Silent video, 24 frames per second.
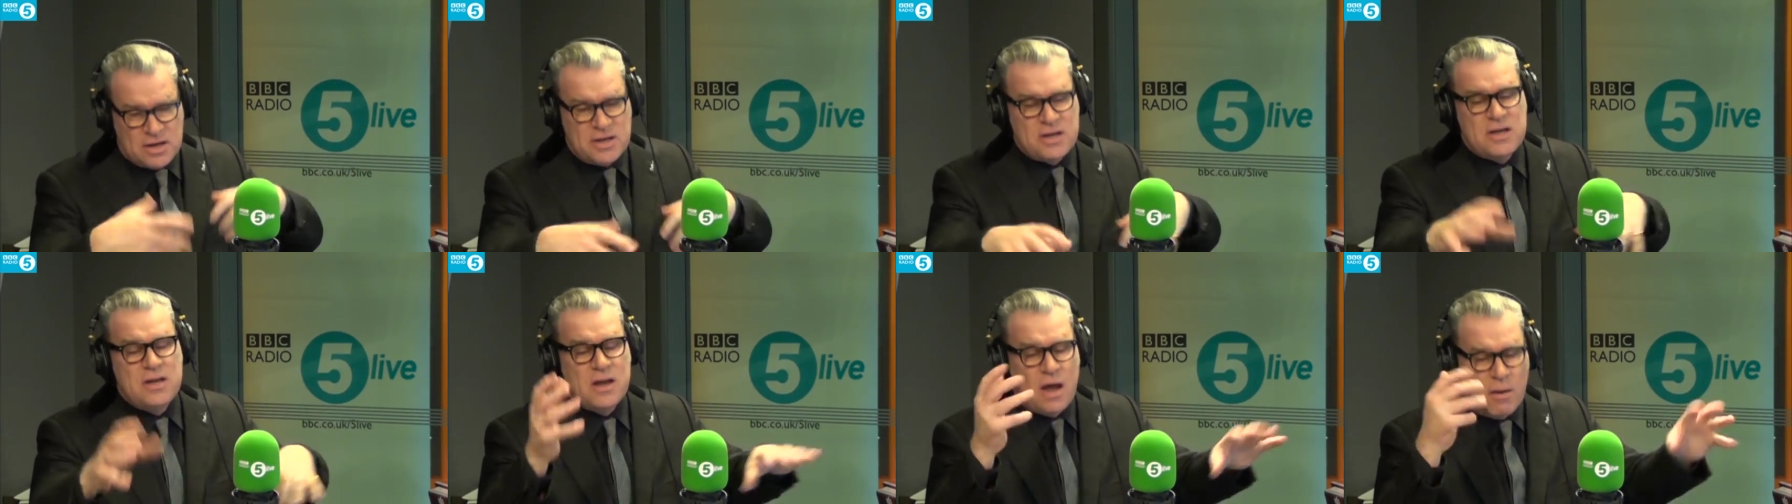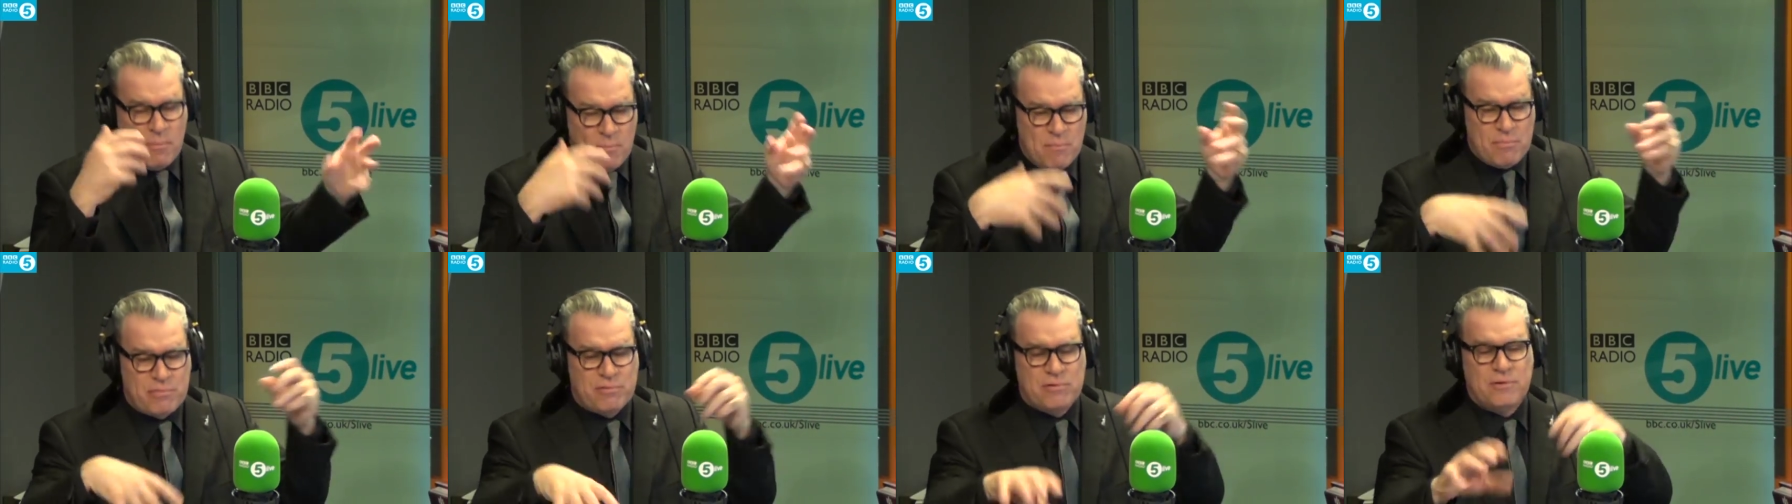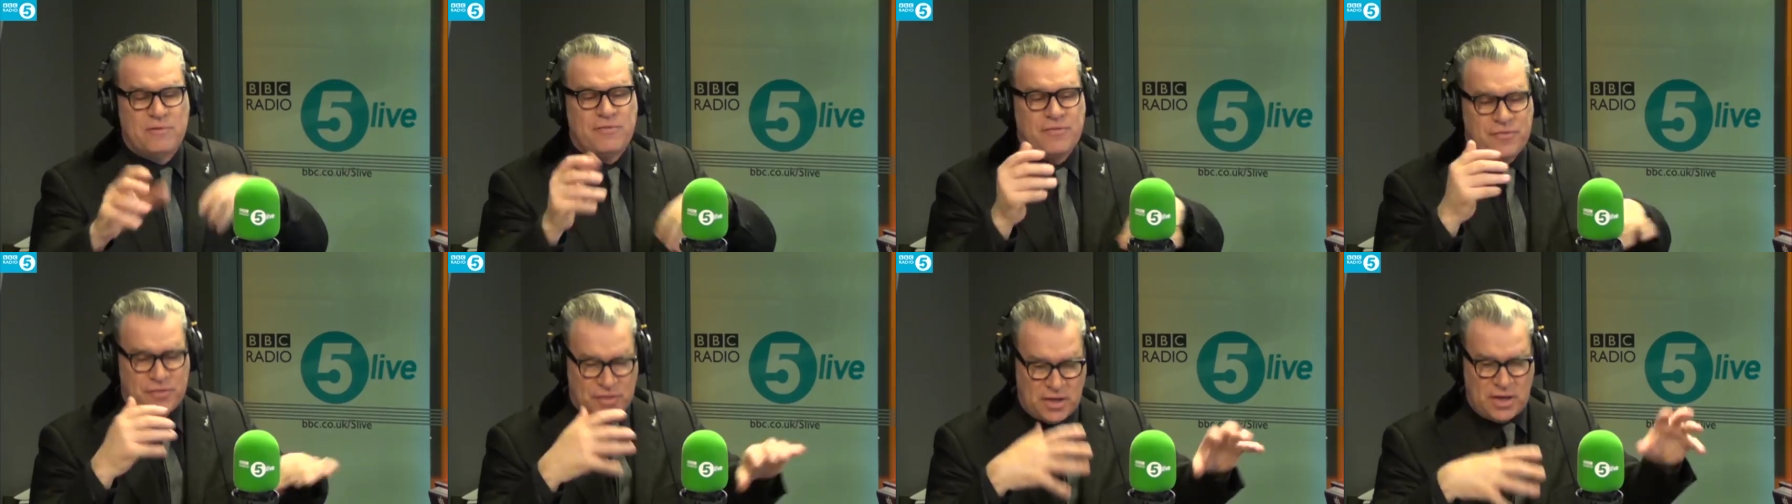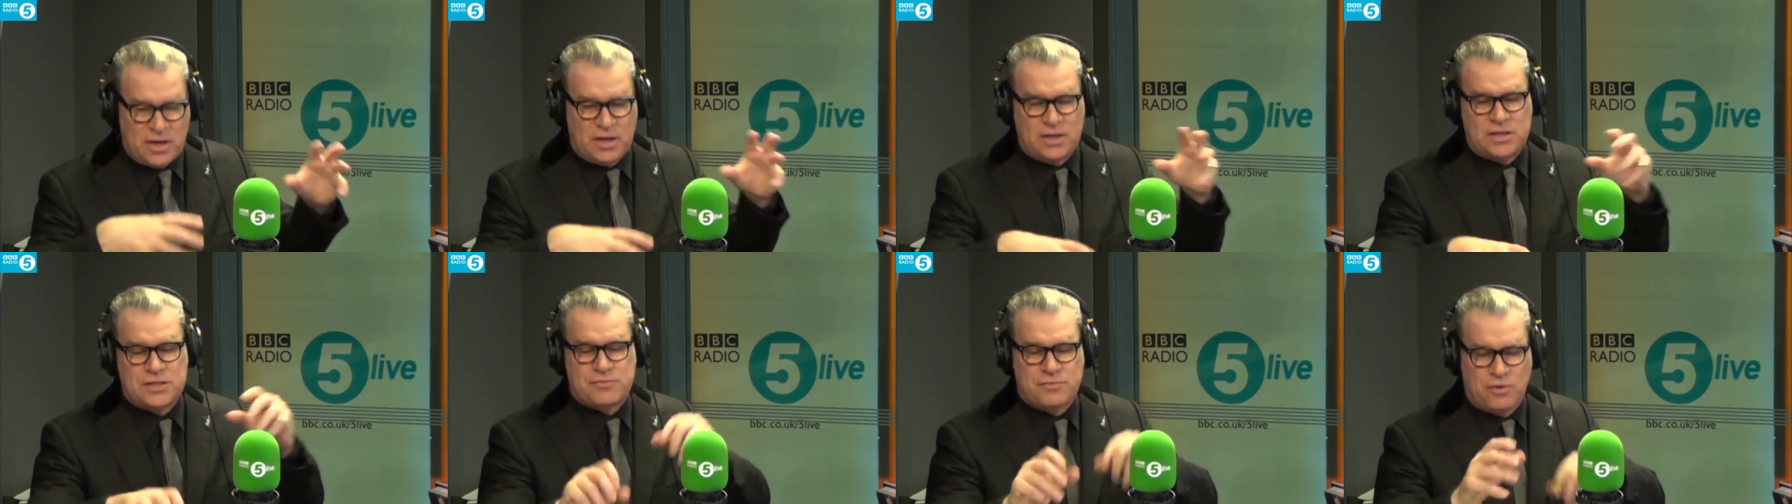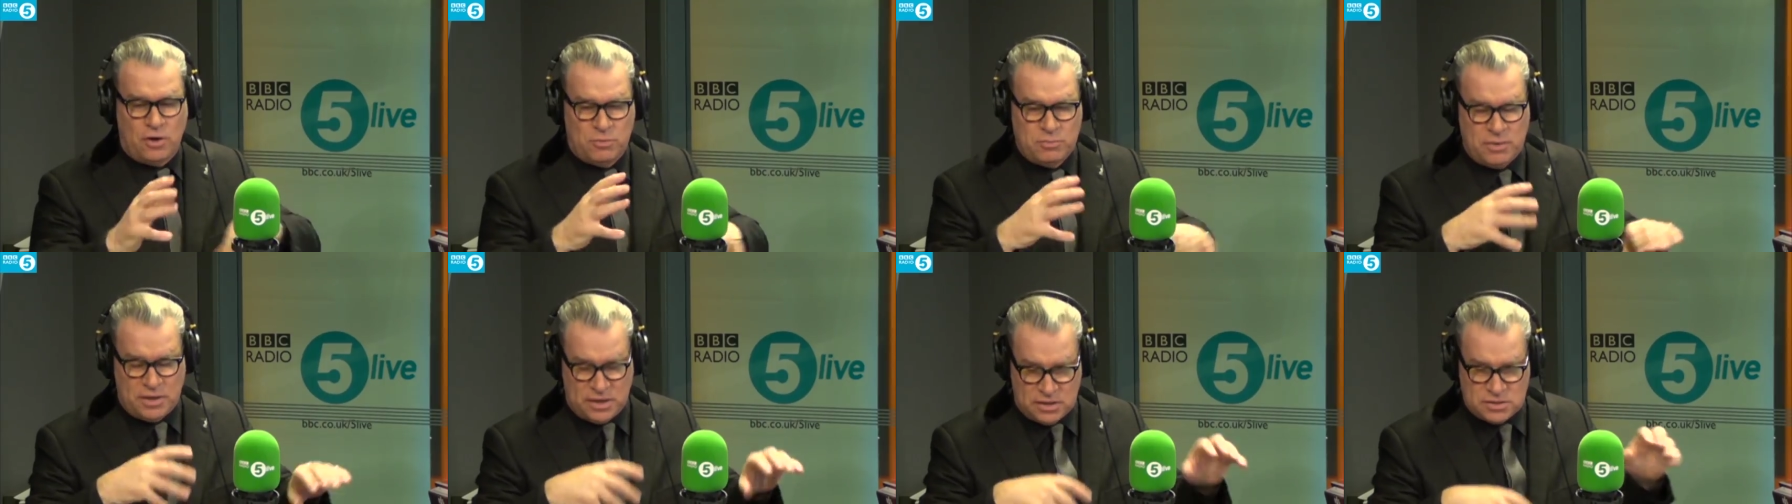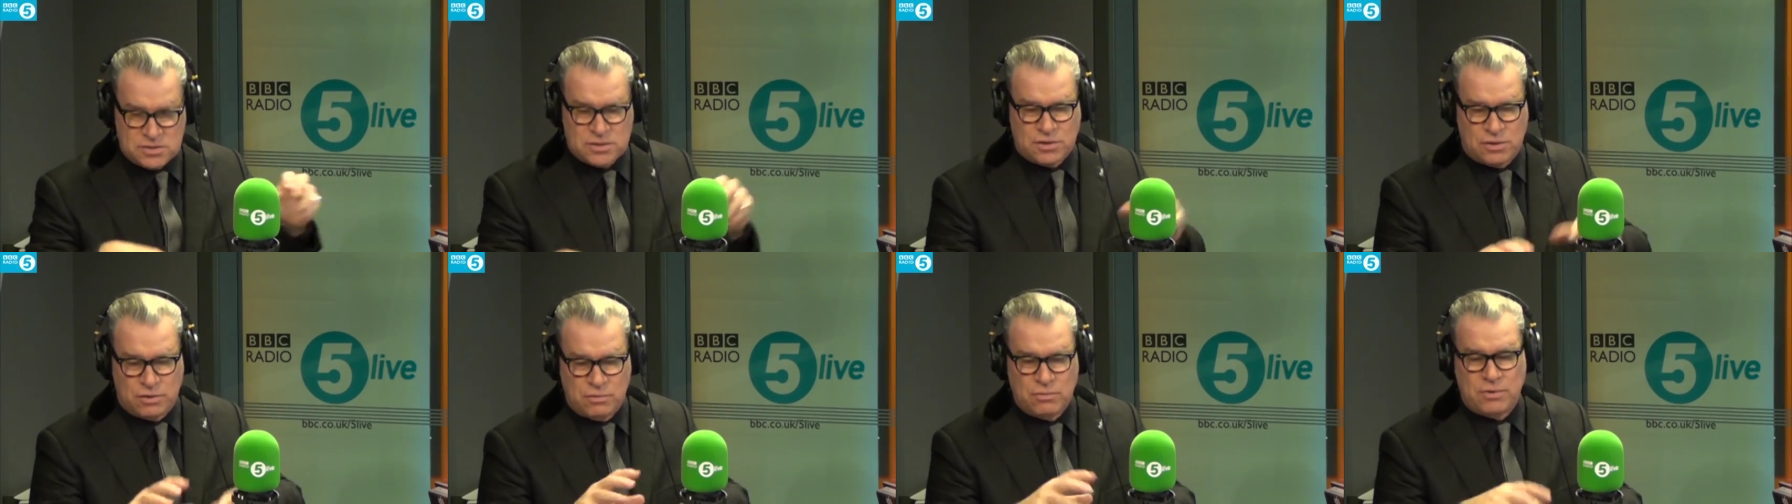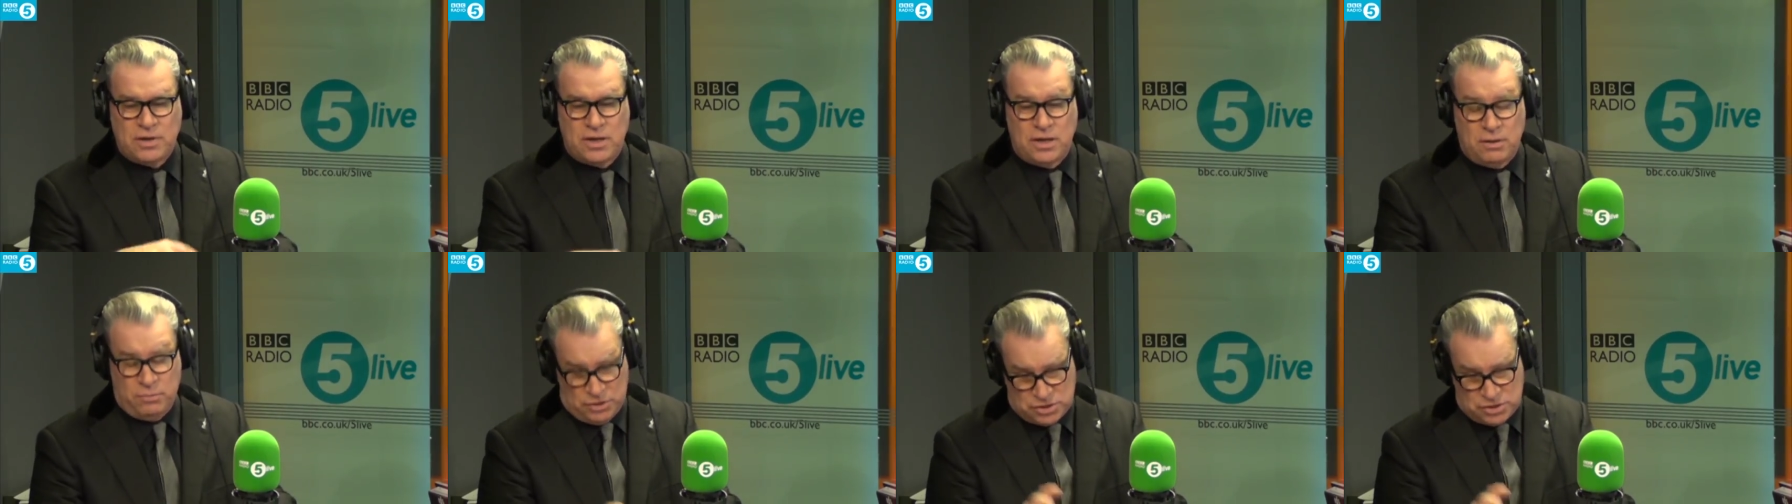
number of things from his career,